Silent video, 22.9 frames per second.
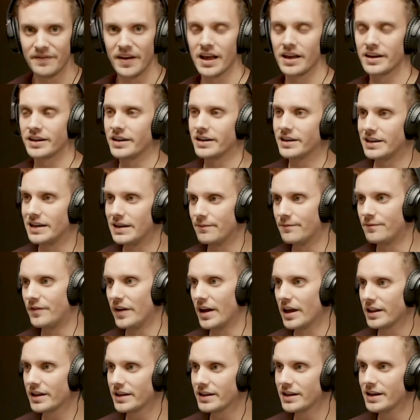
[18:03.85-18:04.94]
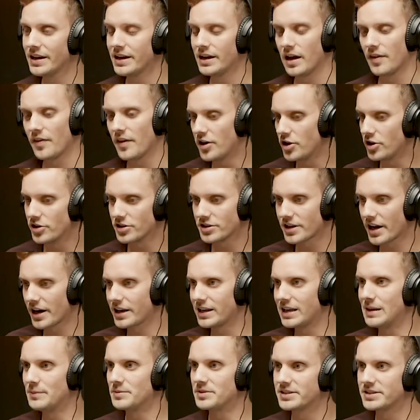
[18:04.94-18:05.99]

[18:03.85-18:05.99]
failing, then you just got to keep